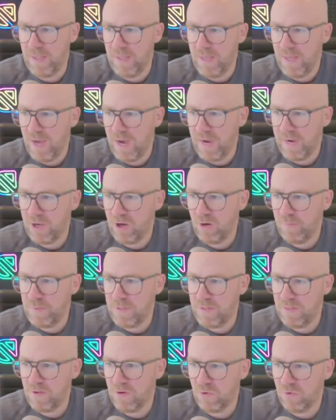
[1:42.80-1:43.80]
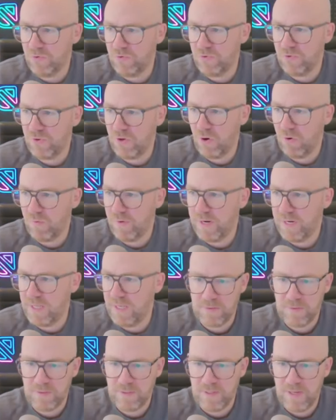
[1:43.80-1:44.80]
I copied those
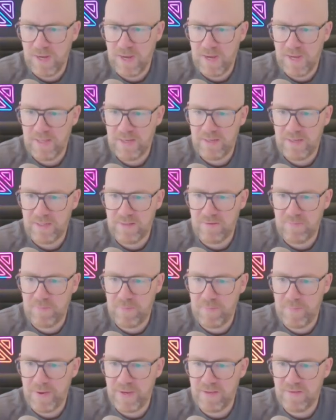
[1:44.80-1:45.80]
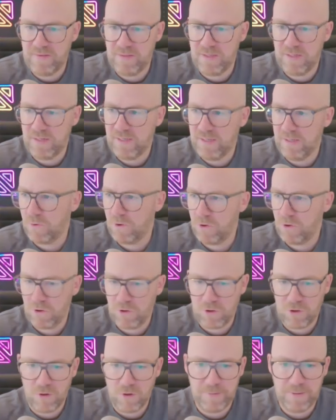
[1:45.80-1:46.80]
already, and let's basically
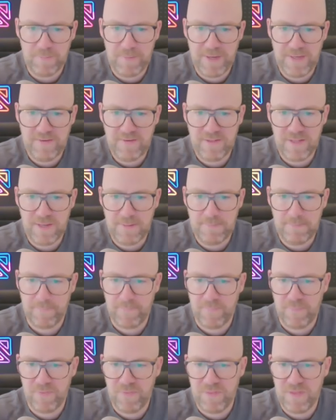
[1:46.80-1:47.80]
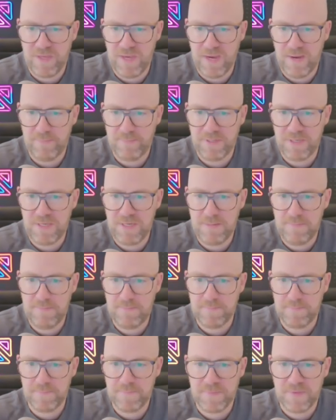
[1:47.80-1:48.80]
copy paste them, the AppKey.
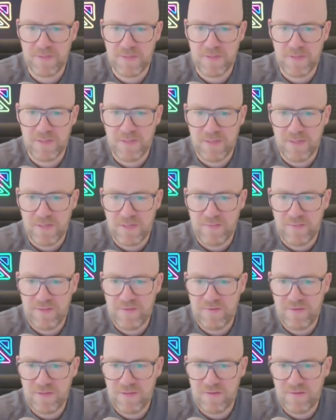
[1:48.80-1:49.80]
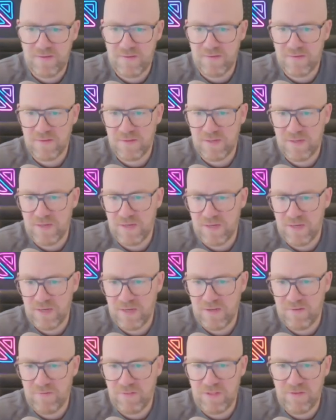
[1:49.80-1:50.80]
This is
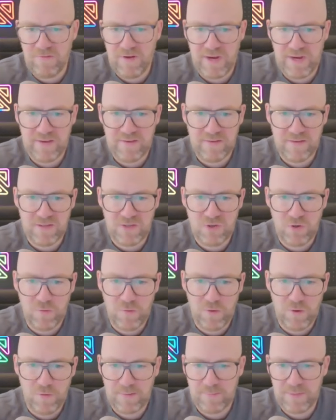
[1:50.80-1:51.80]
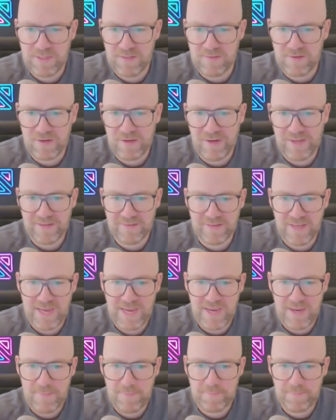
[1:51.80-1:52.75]
a device in Europe, it's class A.